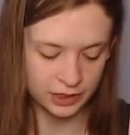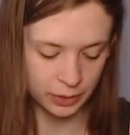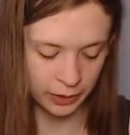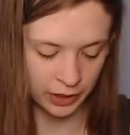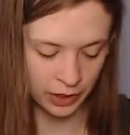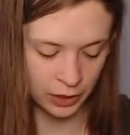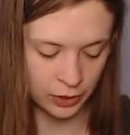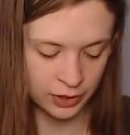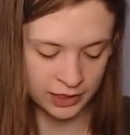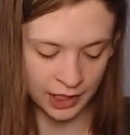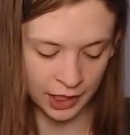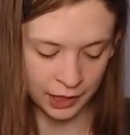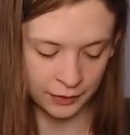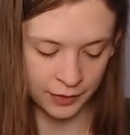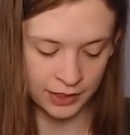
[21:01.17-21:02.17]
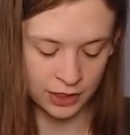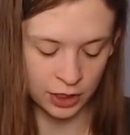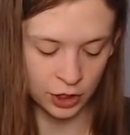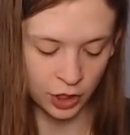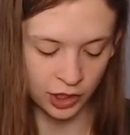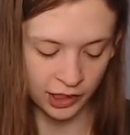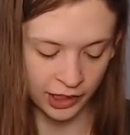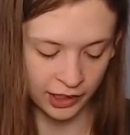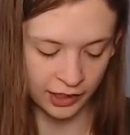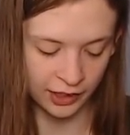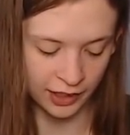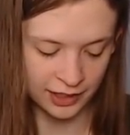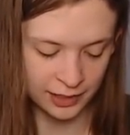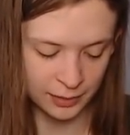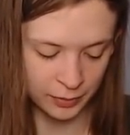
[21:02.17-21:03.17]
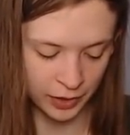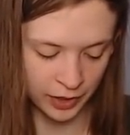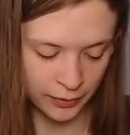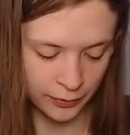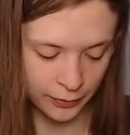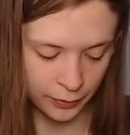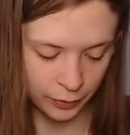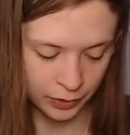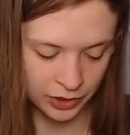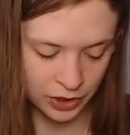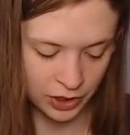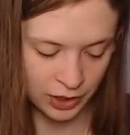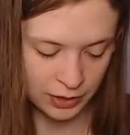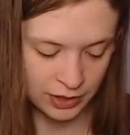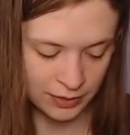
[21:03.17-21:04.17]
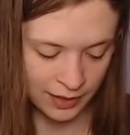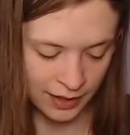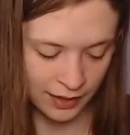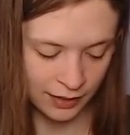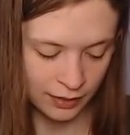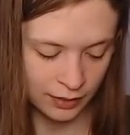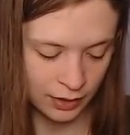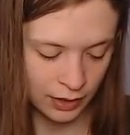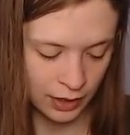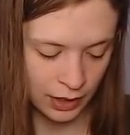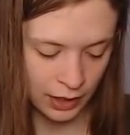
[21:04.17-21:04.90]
It's the one you can sacrifice to draw land and give them life once you get something.